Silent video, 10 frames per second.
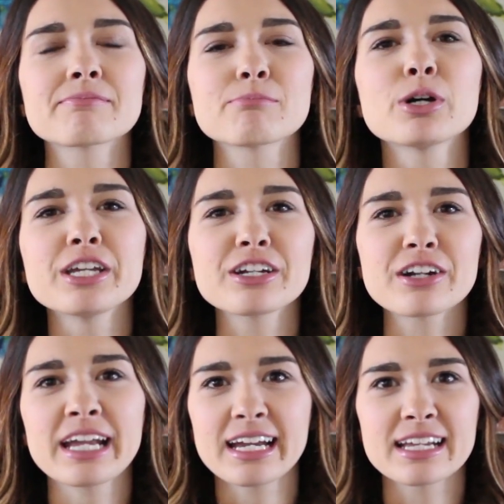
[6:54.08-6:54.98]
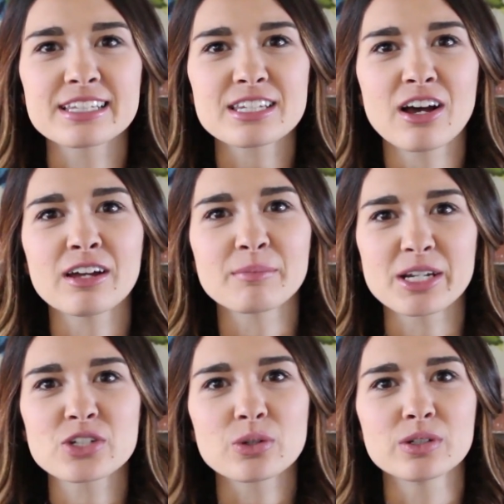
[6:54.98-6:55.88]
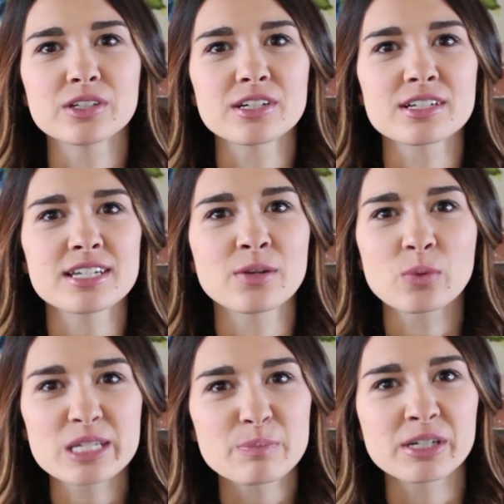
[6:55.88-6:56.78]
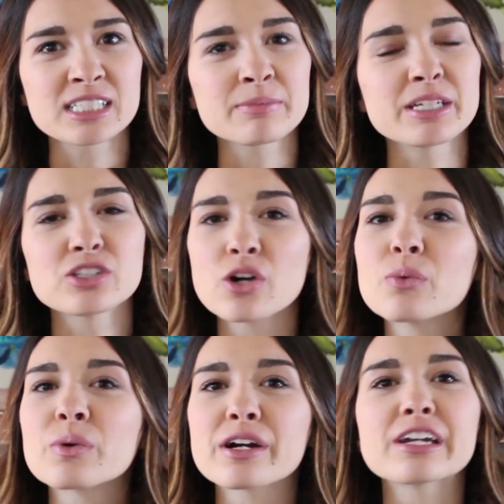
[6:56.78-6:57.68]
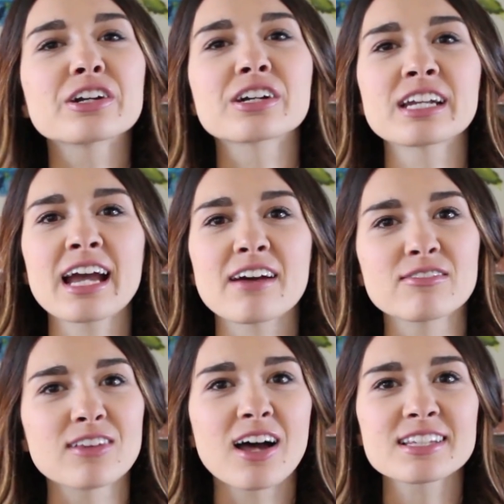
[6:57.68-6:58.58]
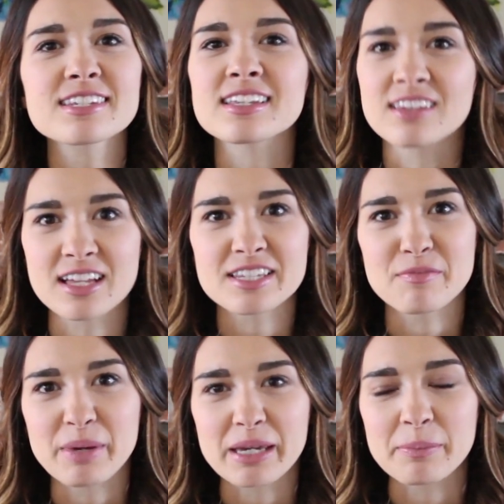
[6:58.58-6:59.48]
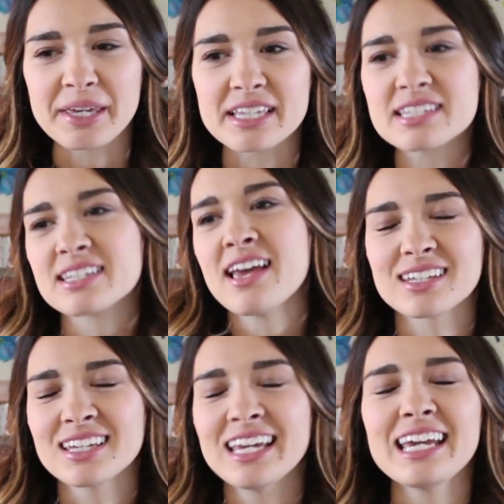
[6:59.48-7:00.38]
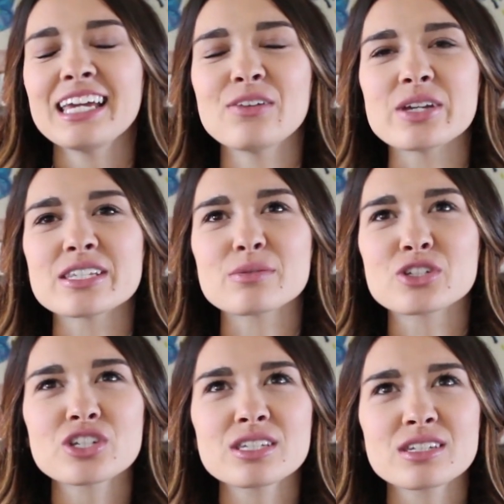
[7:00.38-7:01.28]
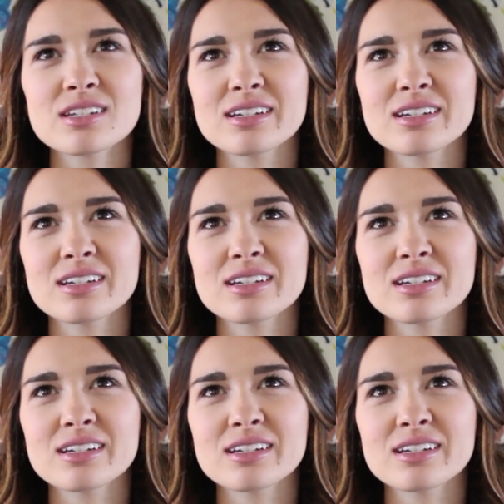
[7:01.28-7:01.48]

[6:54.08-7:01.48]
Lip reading: putting her hands on my shoulders and whispering to me, don't worry, you're gonna have lots and lots of babies. Anyways, it was just